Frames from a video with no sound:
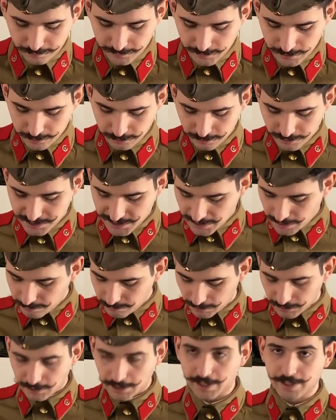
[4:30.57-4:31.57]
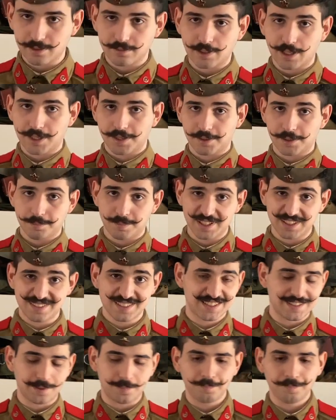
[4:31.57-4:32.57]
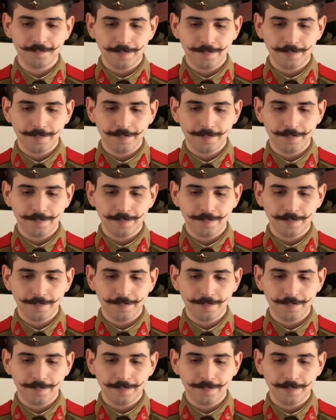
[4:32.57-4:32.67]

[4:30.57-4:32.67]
to resemble like leather, but still.